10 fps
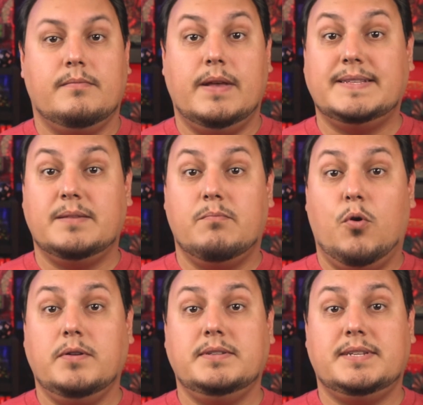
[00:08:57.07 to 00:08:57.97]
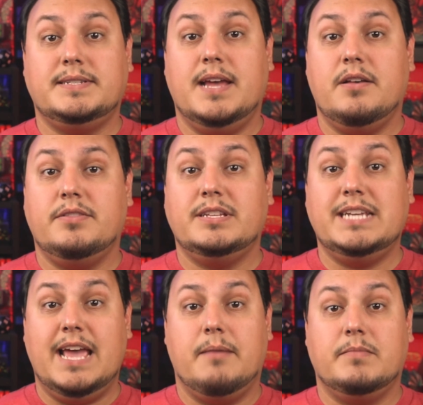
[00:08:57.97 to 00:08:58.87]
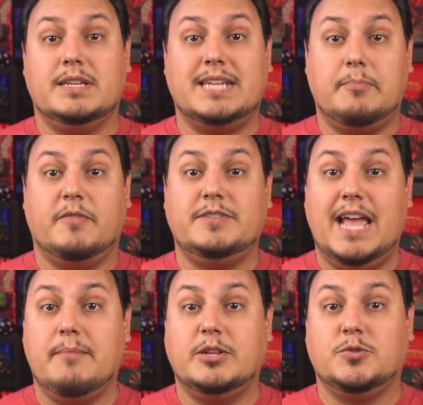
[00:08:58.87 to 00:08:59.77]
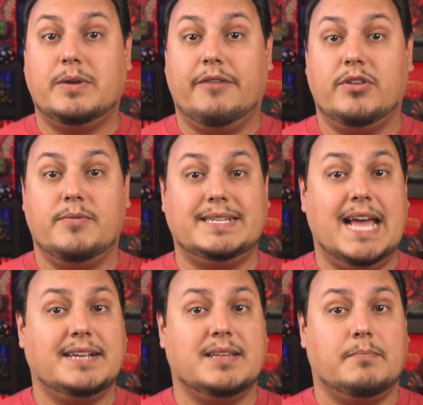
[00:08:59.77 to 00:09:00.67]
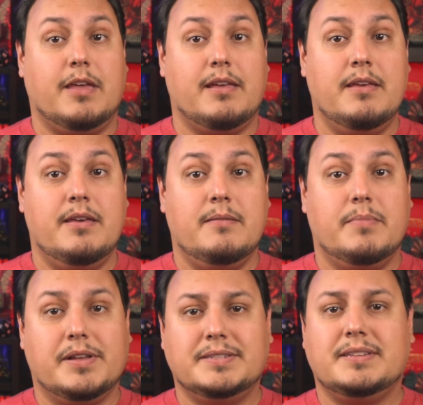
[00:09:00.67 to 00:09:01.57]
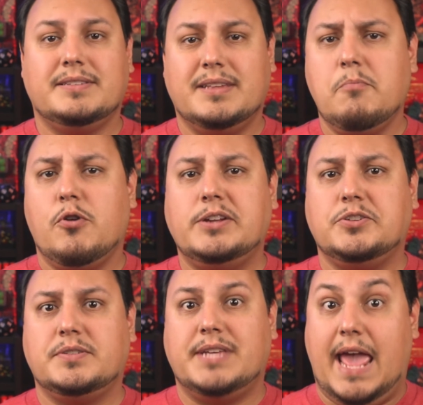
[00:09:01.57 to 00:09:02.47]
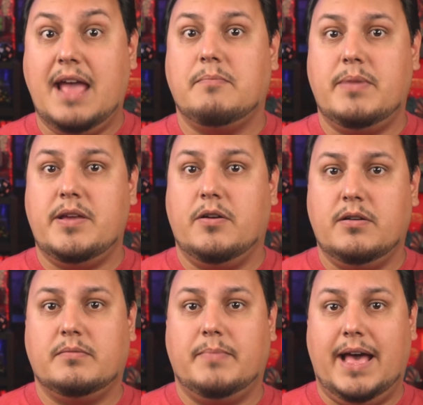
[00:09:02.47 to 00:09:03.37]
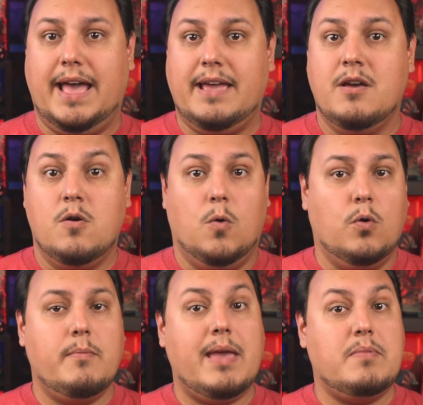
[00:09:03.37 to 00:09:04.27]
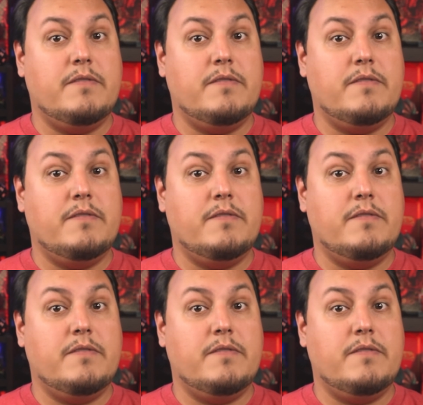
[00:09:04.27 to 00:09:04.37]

It's important to tell the DM the type of damage whenever you attack something, because some creatures can't be hurt by or may be